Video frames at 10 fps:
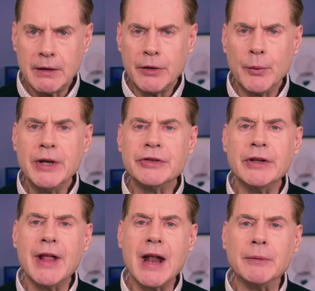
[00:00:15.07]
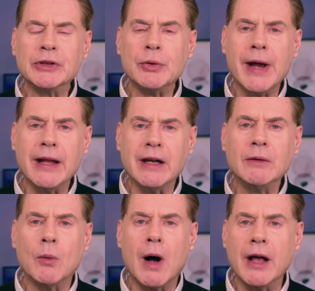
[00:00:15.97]
The reason that it was created
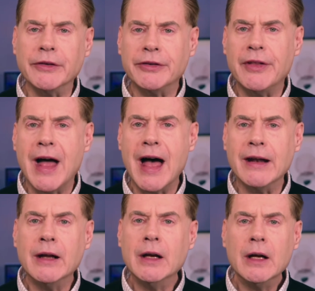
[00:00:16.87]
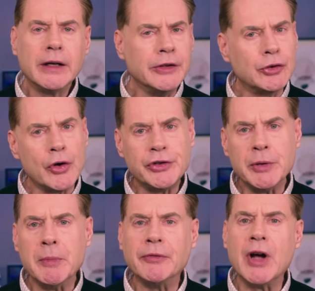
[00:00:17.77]
was that
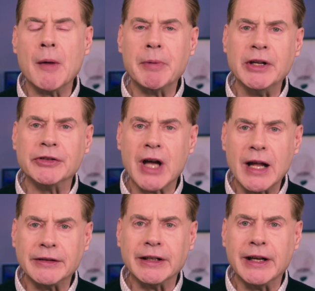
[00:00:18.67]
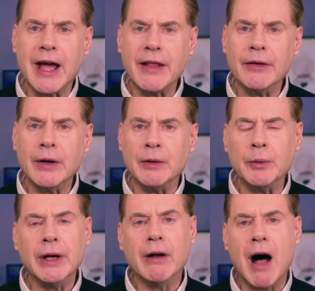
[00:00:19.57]
consortium of companies got together and
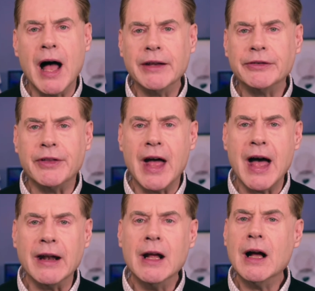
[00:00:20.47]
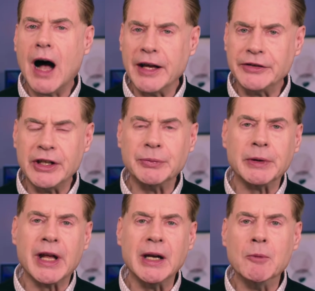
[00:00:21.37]
realized that ICs were
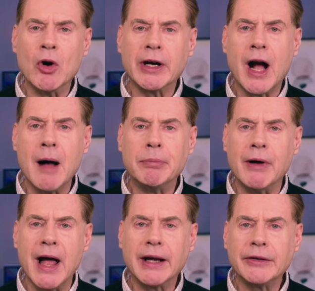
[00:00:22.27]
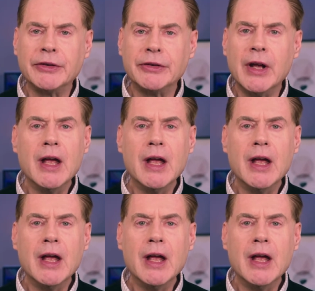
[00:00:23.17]
getting more complex,